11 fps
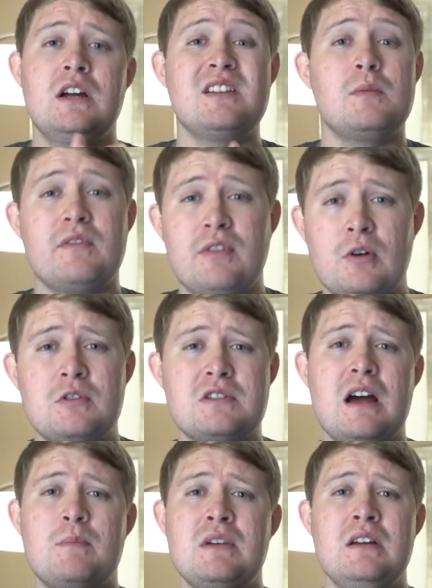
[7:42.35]
Adobe
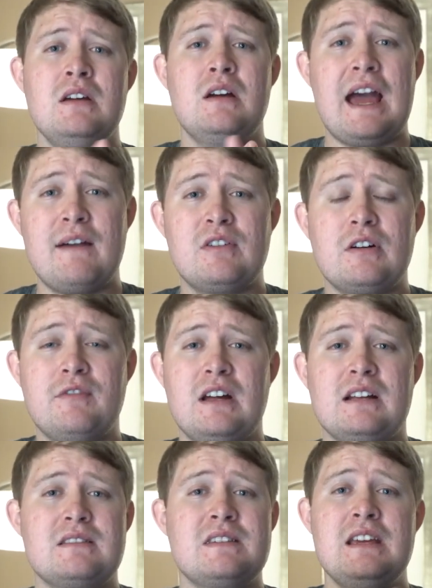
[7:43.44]
Photoshop, After
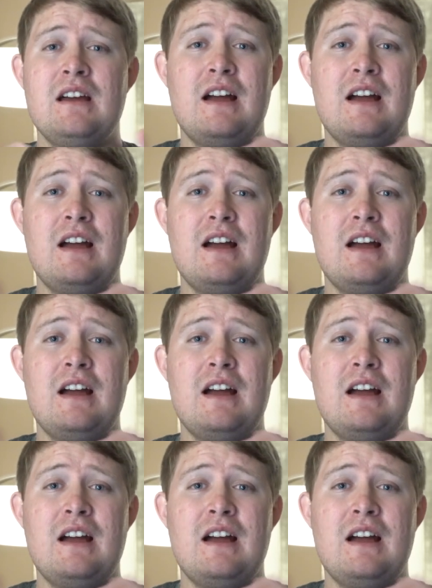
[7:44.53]
Effects.